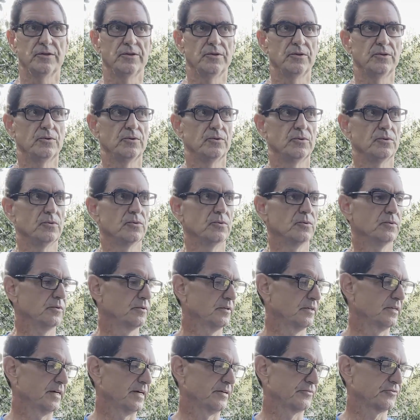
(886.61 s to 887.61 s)
you
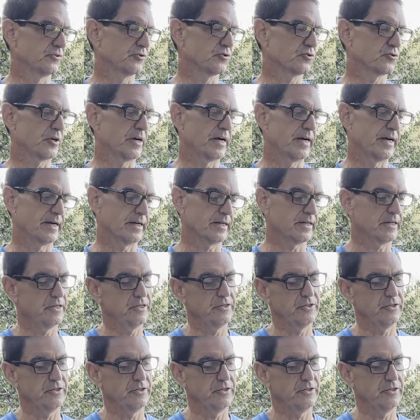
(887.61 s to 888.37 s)
have to track,